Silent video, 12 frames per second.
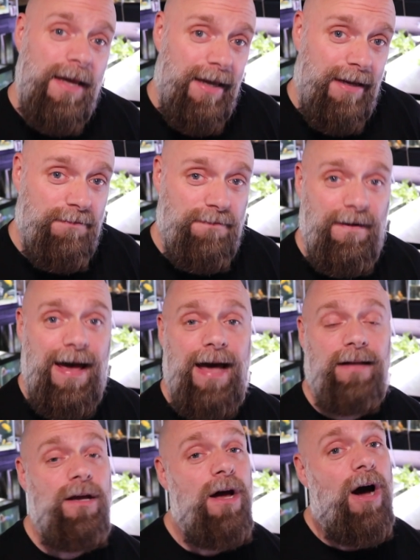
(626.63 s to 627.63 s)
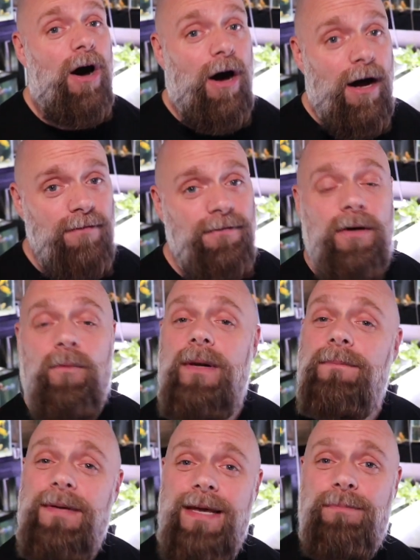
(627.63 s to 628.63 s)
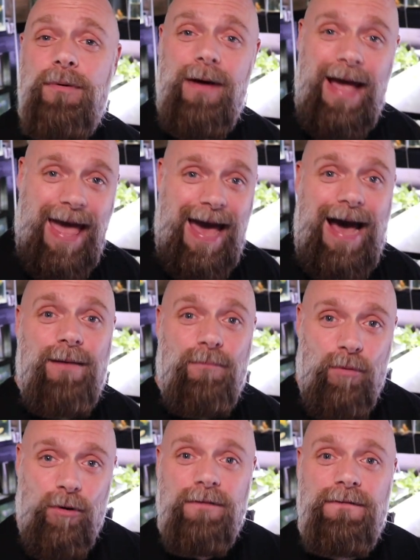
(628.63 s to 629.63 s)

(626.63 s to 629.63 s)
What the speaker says: In fact, often when people add more